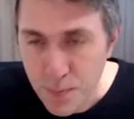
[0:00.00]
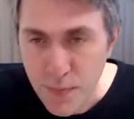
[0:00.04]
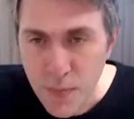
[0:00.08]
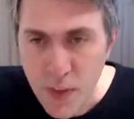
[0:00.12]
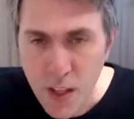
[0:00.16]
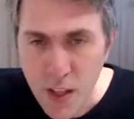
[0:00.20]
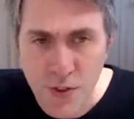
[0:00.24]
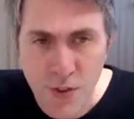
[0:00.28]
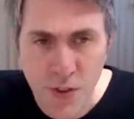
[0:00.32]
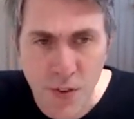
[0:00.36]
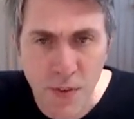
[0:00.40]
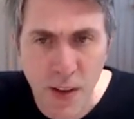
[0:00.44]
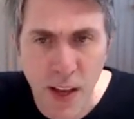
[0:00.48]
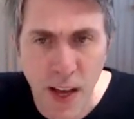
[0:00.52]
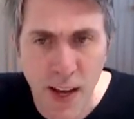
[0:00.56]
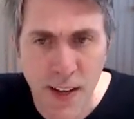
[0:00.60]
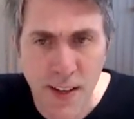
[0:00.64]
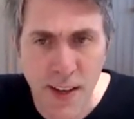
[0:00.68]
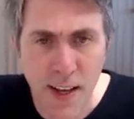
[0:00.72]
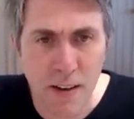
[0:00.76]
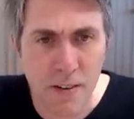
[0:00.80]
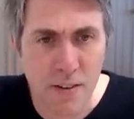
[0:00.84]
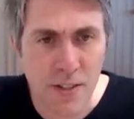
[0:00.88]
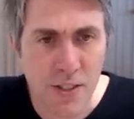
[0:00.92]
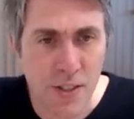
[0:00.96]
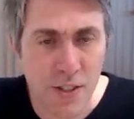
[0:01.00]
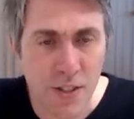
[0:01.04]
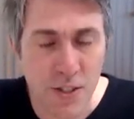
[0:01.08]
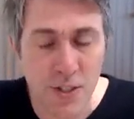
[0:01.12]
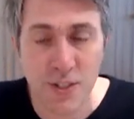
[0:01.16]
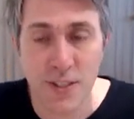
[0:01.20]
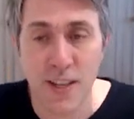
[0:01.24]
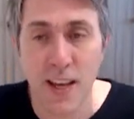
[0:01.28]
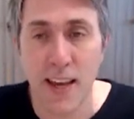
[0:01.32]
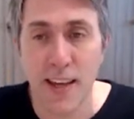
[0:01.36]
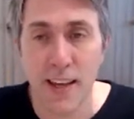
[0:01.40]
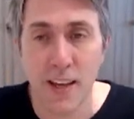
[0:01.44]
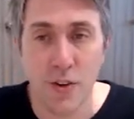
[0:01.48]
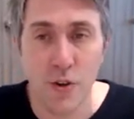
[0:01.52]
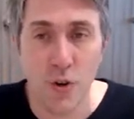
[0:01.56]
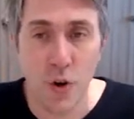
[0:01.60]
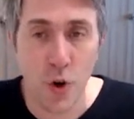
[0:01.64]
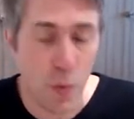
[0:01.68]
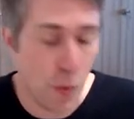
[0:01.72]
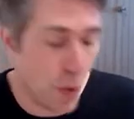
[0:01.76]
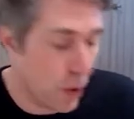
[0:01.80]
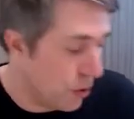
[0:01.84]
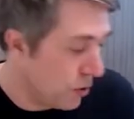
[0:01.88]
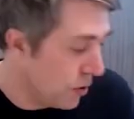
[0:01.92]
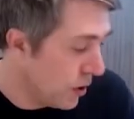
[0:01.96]
So the idea is you just take a
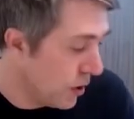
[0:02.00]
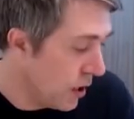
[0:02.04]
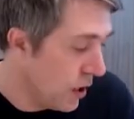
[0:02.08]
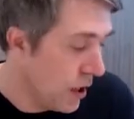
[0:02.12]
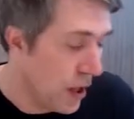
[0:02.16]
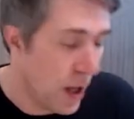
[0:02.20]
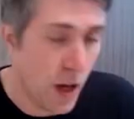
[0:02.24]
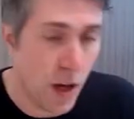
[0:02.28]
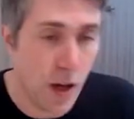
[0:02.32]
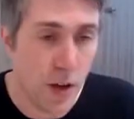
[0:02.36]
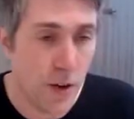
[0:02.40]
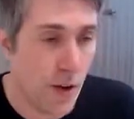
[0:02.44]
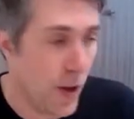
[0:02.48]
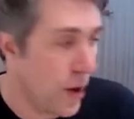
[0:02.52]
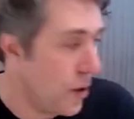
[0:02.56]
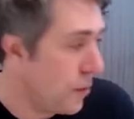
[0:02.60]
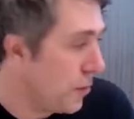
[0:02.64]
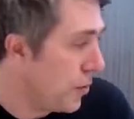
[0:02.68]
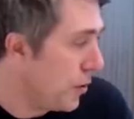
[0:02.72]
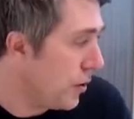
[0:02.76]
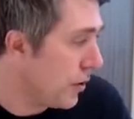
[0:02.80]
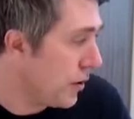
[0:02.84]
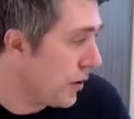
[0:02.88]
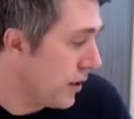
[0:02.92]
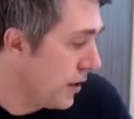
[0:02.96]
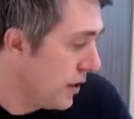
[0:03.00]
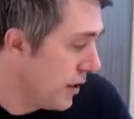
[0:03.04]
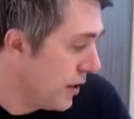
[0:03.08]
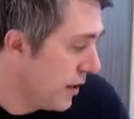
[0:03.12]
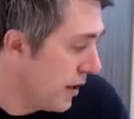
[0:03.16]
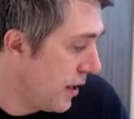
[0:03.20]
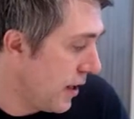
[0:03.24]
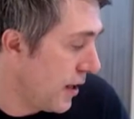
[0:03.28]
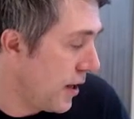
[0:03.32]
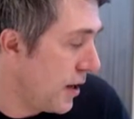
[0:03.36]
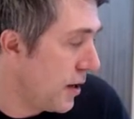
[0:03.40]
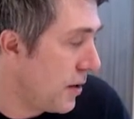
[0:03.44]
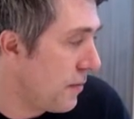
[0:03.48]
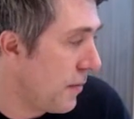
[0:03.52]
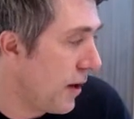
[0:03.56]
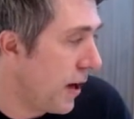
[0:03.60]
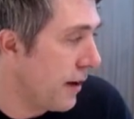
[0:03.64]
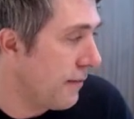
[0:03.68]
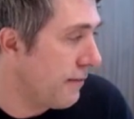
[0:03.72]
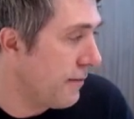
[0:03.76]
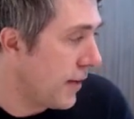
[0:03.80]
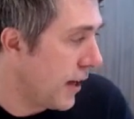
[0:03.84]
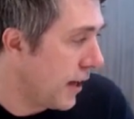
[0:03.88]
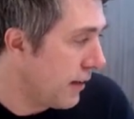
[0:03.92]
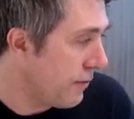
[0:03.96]
normal notebook.
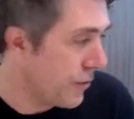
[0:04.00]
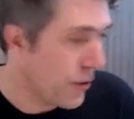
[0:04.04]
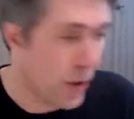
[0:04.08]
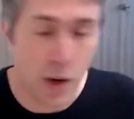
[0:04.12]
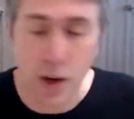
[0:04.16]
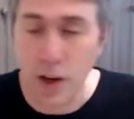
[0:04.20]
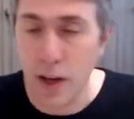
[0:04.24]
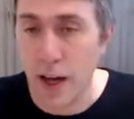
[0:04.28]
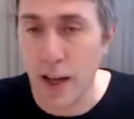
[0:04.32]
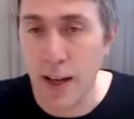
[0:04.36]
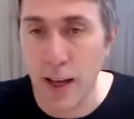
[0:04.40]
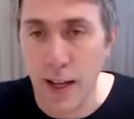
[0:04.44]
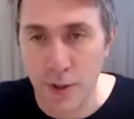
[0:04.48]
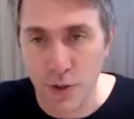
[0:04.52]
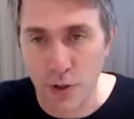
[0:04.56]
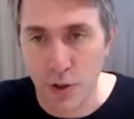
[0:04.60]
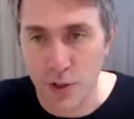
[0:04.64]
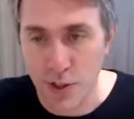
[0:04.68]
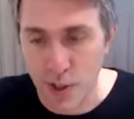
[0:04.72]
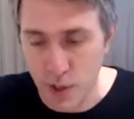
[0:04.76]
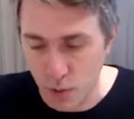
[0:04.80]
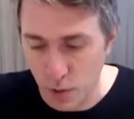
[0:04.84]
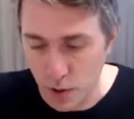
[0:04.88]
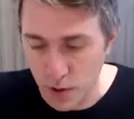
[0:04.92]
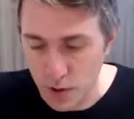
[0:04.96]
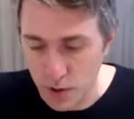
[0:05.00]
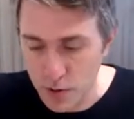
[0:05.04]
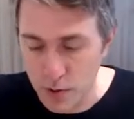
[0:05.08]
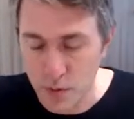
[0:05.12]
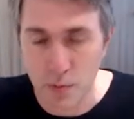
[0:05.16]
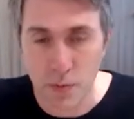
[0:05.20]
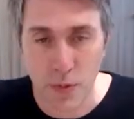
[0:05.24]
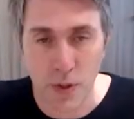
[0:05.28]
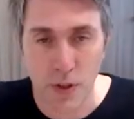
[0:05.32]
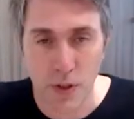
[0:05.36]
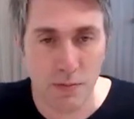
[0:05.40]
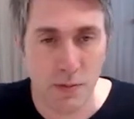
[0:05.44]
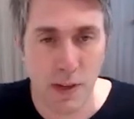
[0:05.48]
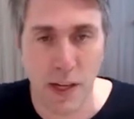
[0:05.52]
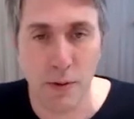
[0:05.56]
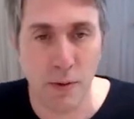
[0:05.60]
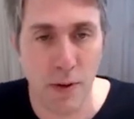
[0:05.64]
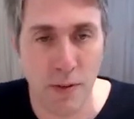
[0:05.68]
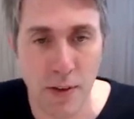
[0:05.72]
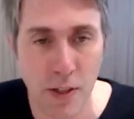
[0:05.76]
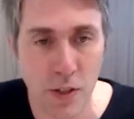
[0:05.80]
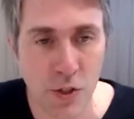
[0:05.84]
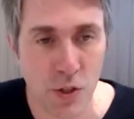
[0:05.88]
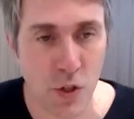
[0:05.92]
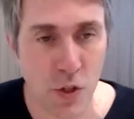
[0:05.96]
I like dotty ones, but anyway,
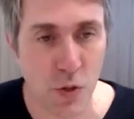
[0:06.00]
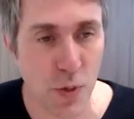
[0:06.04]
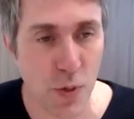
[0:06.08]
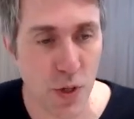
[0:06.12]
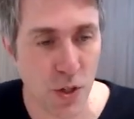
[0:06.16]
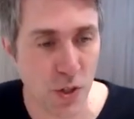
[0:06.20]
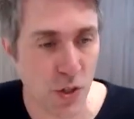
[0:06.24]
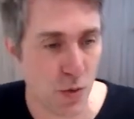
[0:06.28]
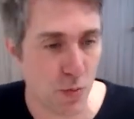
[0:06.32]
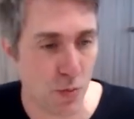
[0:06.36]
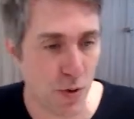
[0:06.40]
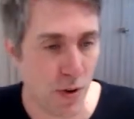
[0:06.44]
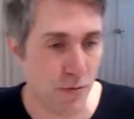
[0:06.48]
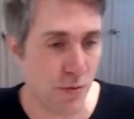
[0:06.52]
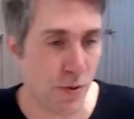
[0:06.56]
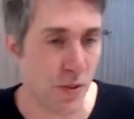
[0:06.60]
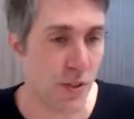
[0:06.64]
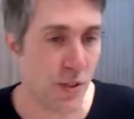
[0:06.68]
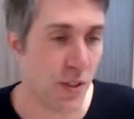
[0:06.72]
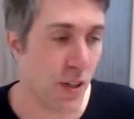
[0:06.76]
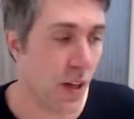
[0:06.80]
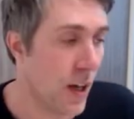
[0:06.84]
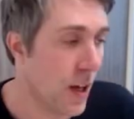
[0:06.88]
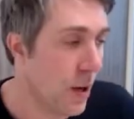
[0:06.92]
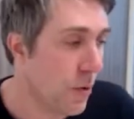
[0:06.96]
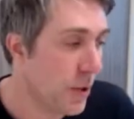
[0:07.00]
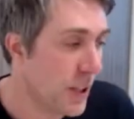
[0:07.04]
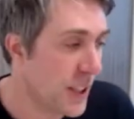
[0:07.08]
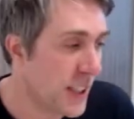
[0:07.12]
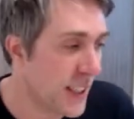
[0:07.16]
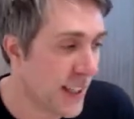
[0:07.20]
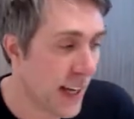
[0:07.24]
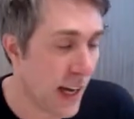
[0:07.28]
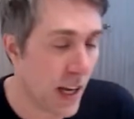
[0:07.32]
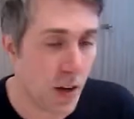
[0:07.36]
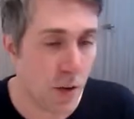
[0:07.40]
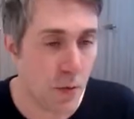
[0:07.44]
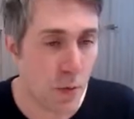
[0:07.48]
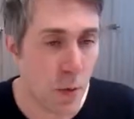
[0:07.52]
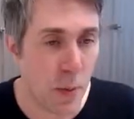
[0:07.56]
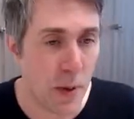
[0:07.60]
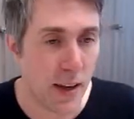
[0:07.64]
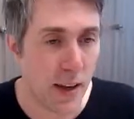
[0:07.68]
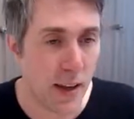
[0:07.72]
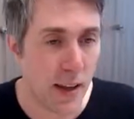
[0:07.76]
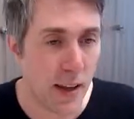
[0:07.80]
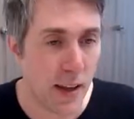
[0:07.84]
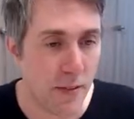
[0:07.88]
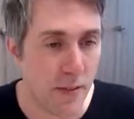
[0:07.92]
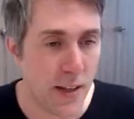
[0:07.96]
that's just personal preference, which is kind of a bit
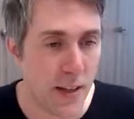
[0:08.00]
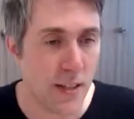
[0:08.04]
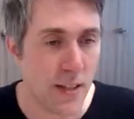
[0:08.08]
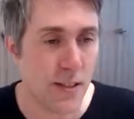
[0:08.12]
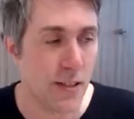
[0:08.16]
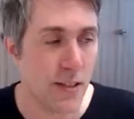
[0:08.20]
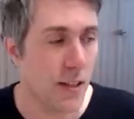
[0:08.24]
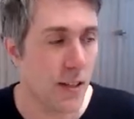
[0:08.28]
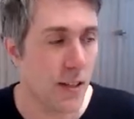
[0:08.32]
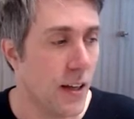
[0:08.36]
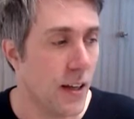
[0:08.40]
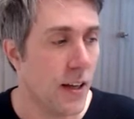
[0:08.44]
like this.